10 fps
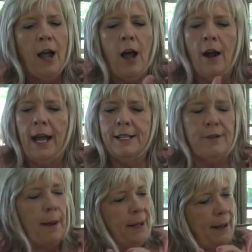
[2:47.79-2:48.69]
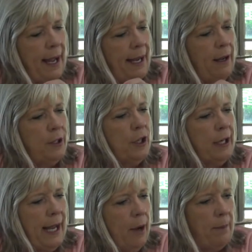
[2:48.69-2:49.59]
All right, so I'm gonna hang on, you're
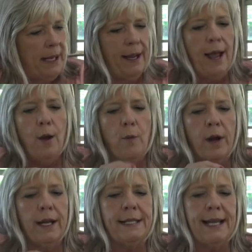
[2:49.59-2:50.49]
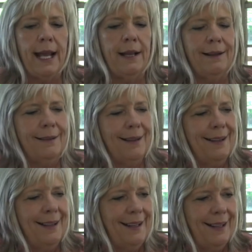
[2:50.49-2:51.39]
gonna help me. Hang We're on, gonna take
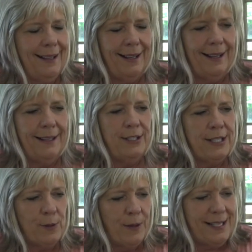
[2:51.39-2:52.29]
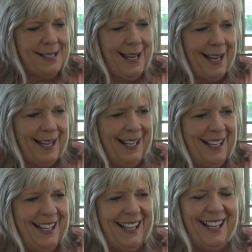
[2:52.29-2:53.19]
on just one second. Okay,
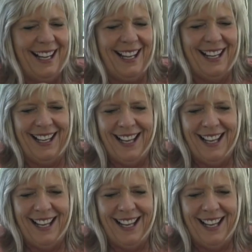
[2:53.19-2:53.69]
sorry.